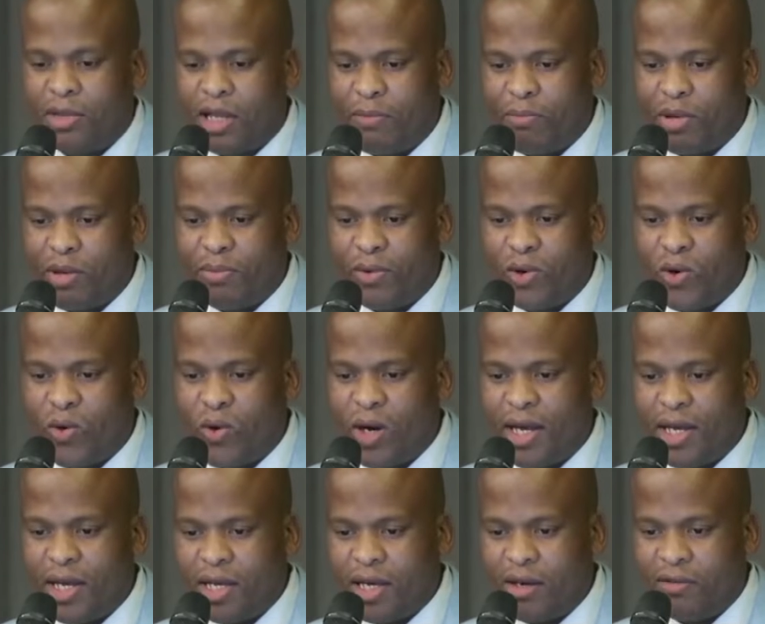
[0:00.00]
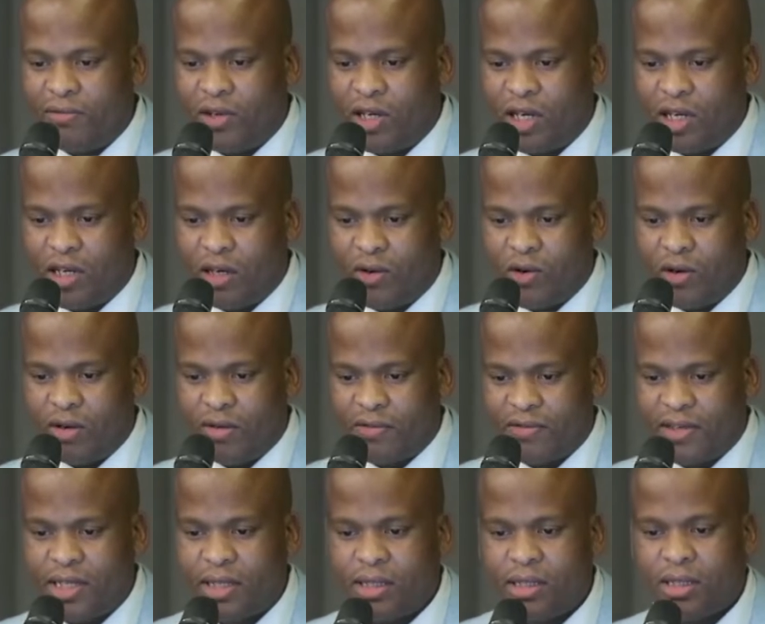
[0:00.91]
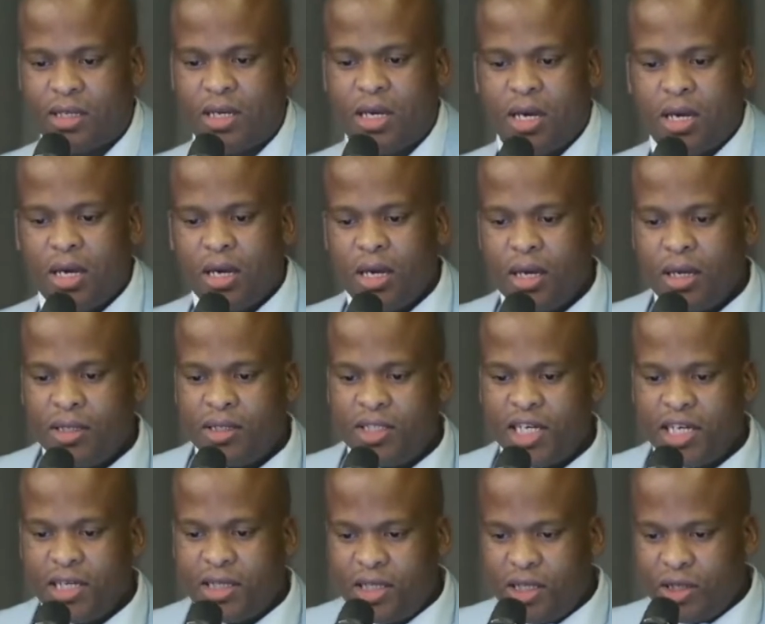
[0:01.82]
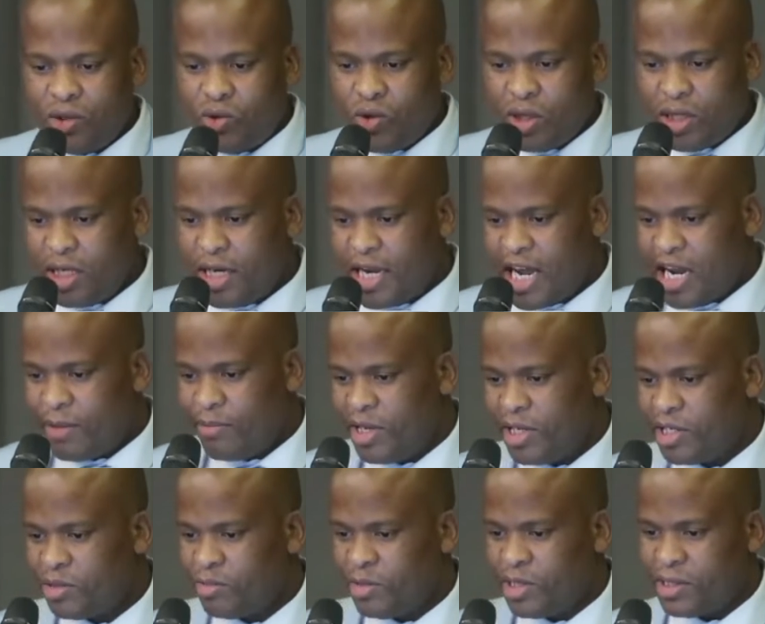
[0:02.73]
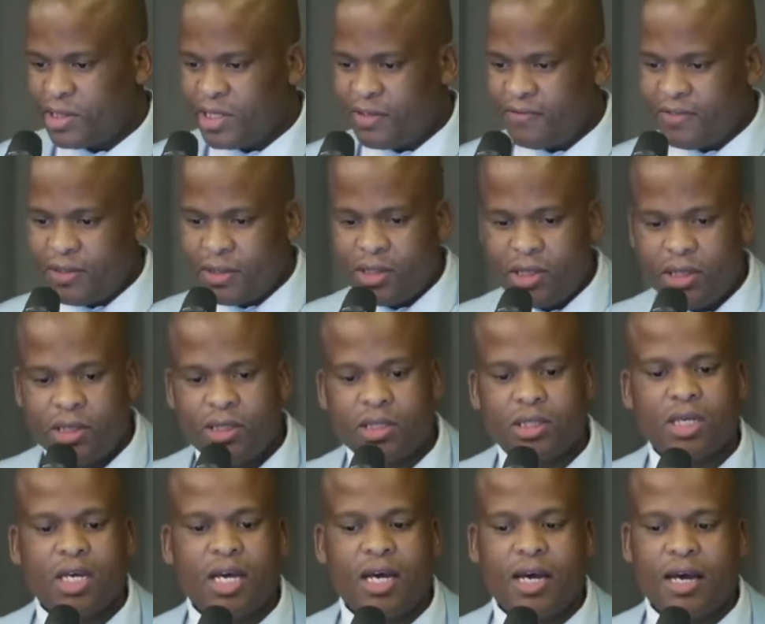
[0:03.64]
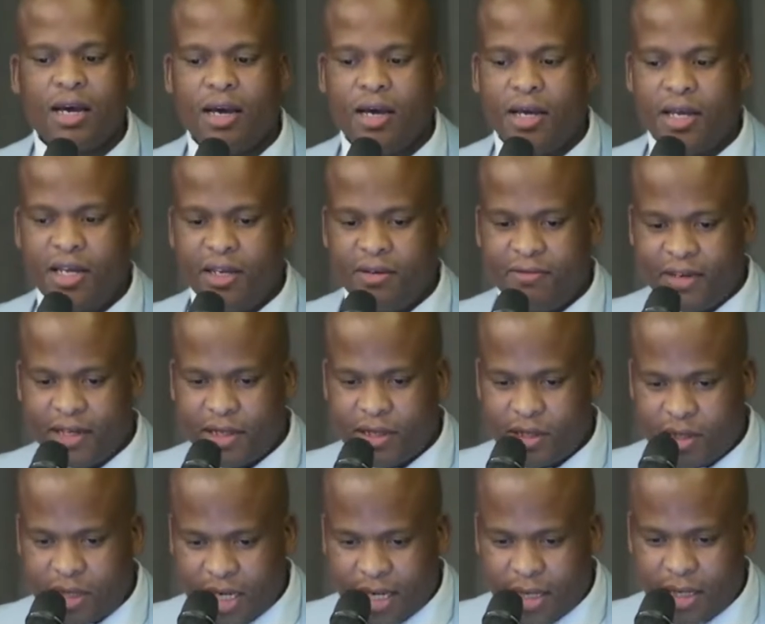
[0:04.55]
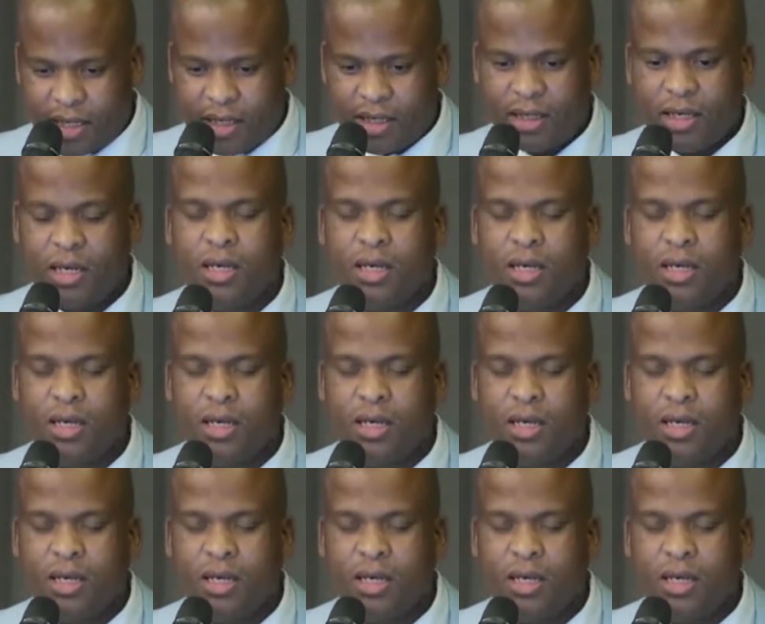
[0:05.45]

the people who are here for the conference. JT29 Management Services, Investec,